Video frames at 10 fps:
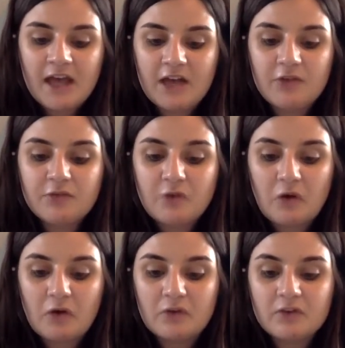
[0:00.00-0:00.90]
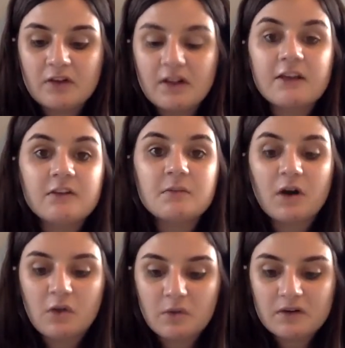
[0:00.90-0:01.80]
and foals look like
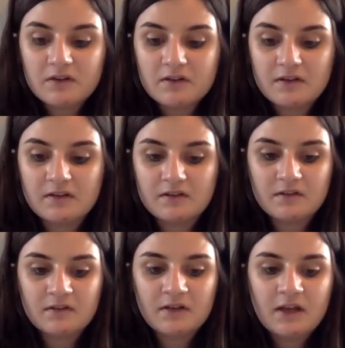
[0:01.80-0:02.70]
small horses.